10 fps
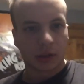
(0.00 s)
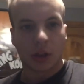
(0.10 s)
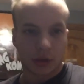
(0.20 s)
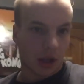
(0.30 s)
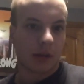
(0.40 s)

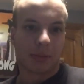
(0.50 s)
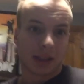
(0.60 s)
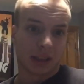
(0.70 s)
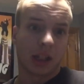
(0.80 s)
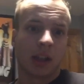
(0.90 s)
talk
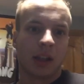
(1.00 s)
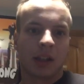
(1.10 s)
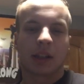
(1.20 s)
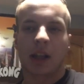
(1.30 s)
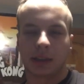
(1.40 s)
about
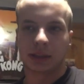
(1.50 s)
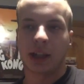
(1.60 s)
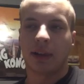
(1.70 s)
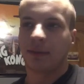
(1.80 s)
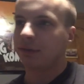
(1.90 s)

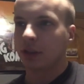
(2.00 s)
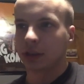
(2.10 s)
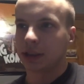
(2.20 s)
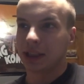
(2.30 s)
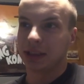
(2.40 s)
Godzilla
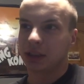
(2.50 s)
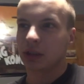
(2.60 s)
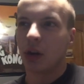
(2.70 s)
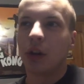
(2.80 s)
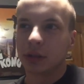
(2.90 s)
vs.
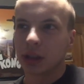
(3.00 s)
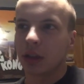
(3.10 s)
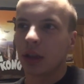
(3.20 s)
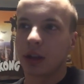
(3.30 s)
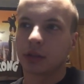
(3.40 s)

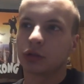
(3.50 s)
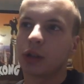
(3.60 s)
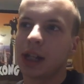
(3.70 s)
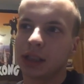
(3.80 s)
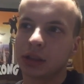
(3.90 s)
Kong the
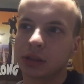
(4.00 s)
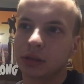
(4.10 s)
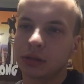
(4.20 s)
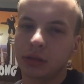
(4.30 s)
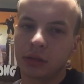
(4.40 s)

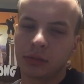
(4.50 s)
Trader.